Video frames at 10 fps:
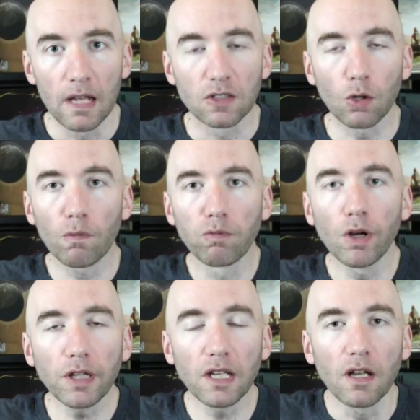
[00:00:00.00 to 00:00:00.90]
So
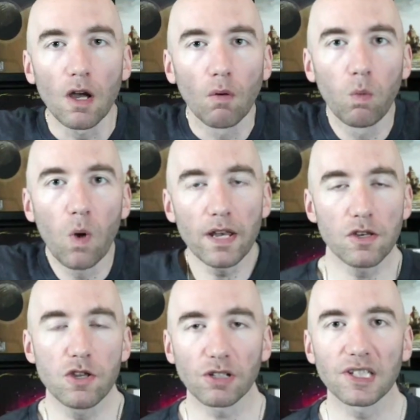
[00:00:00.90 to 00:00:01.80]
really, when
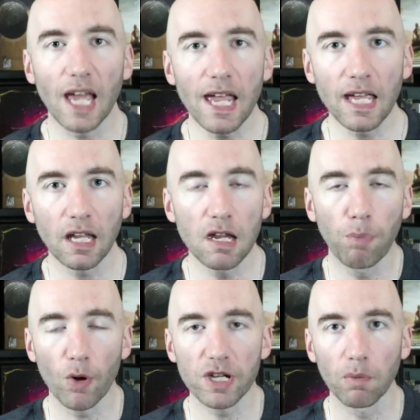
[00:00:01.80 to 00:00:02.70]
you're saying in
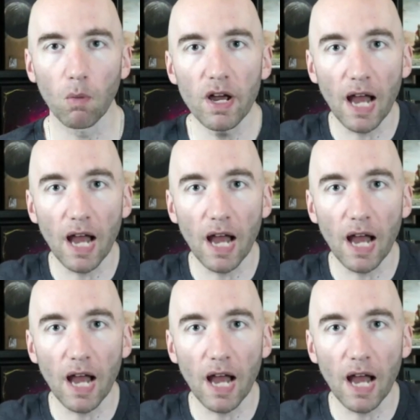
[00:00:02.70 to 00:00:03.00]
point number one,